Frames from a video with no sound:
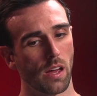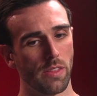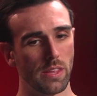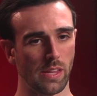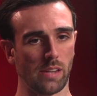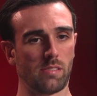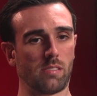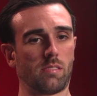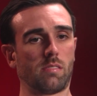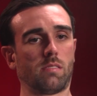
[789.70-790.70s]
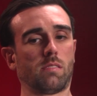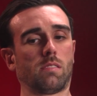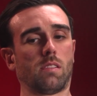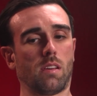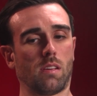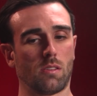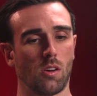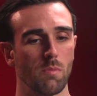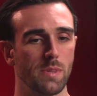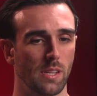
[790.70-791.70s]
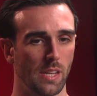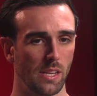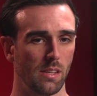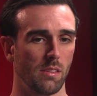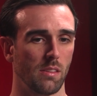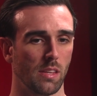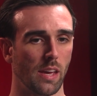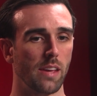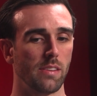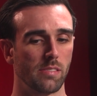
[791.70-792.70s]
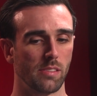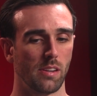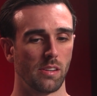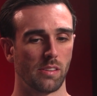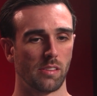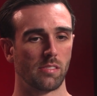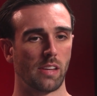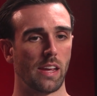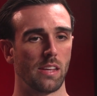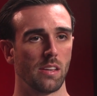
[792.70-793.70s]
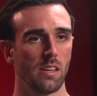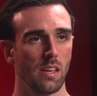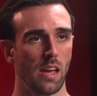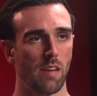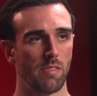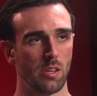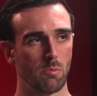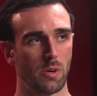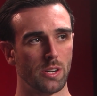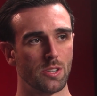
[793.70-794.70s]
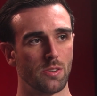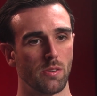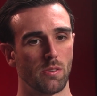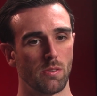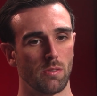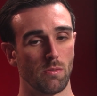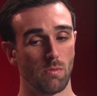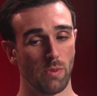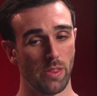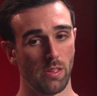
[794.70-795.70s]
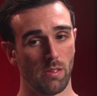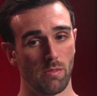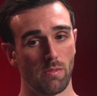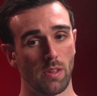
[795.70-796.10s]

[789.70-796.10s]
I think that's commonly the case, and it does take having a brush with it,